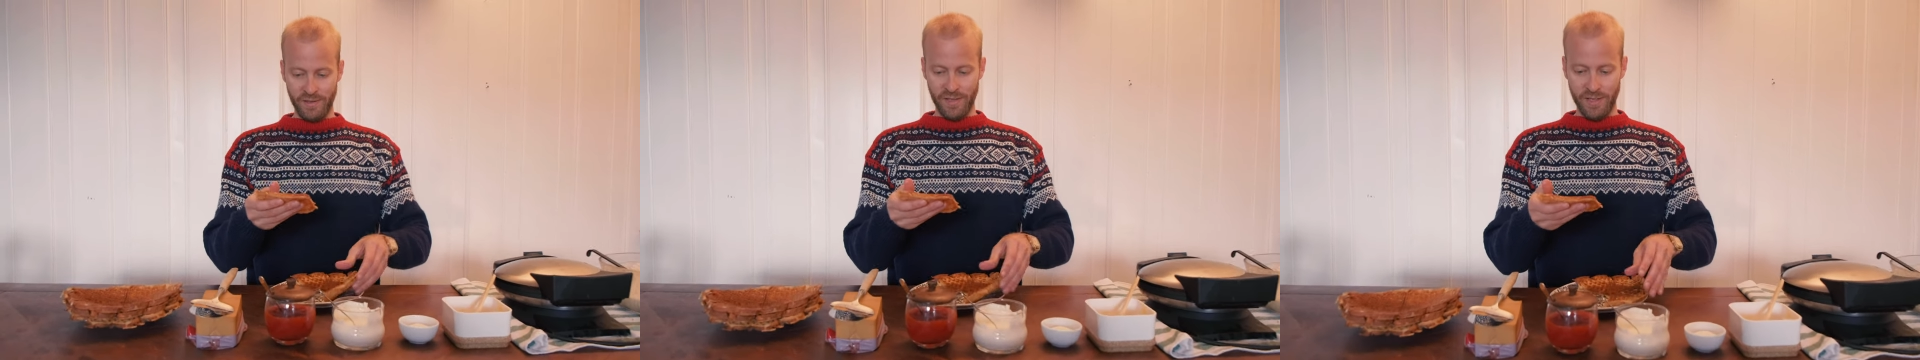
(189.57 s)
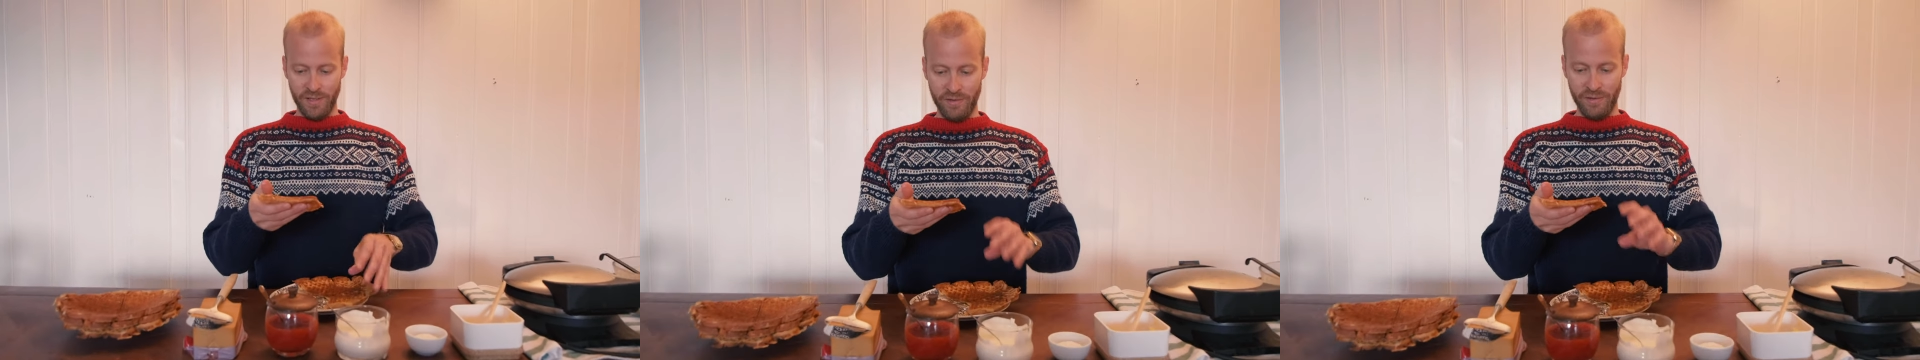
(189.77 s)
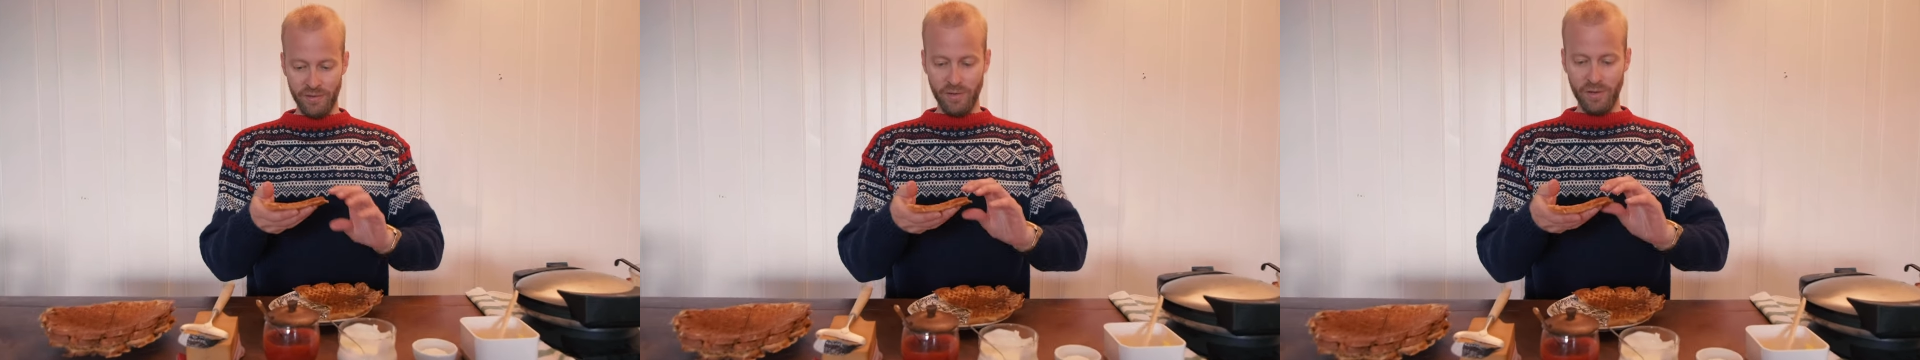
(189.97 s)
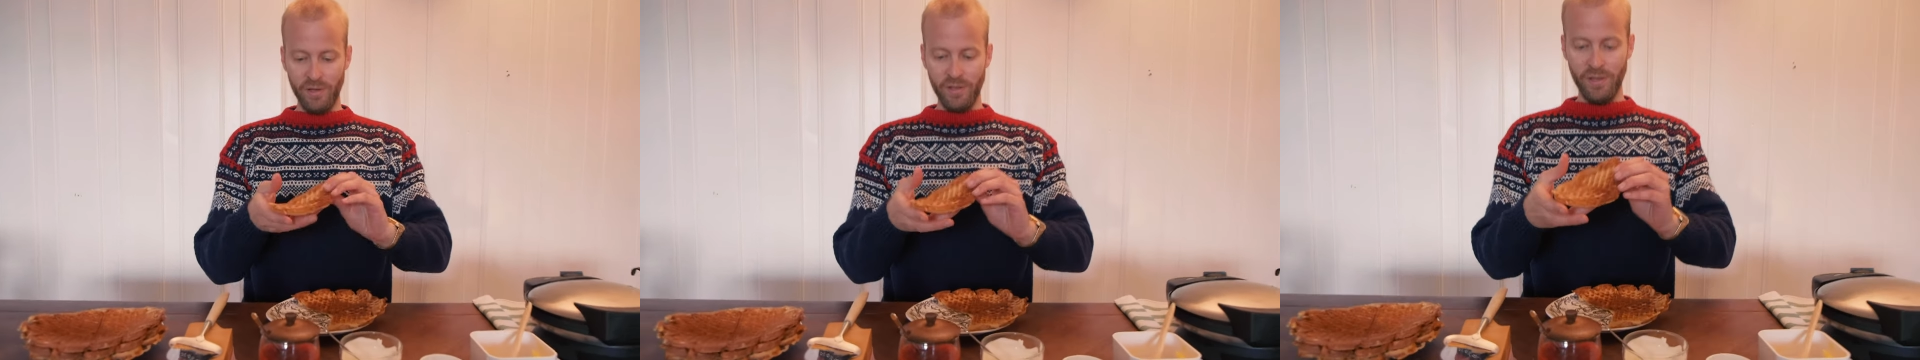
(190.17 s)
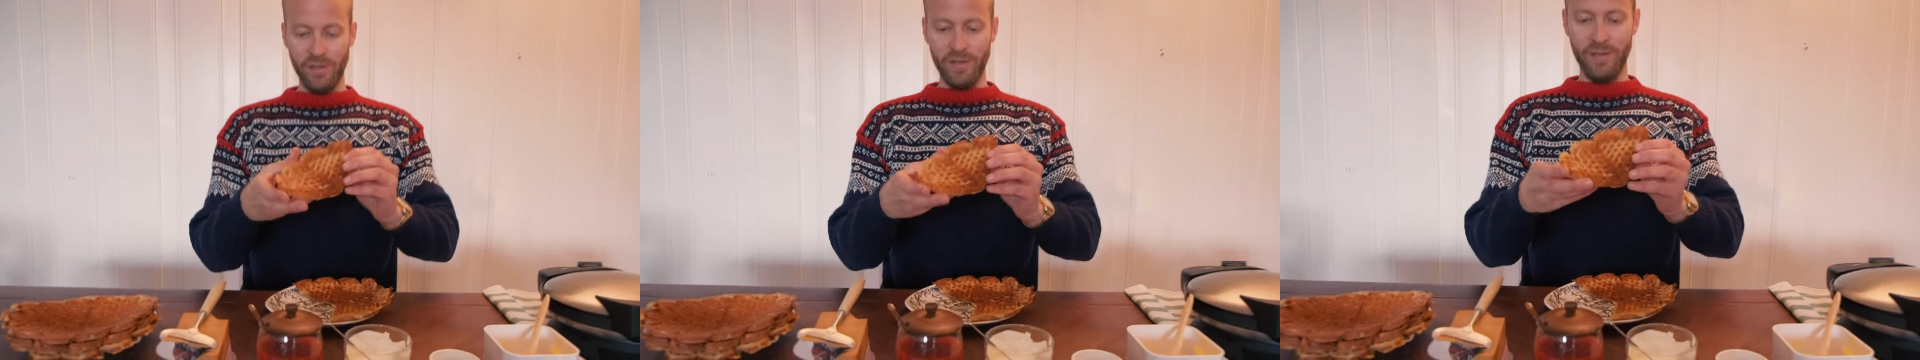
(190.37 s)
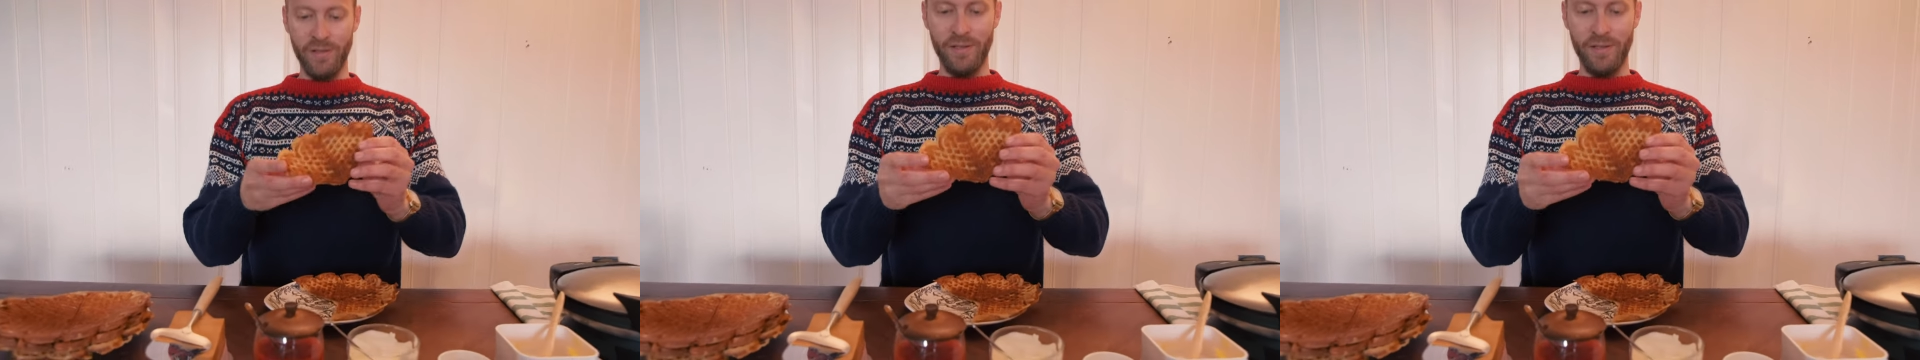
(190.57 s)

that they're all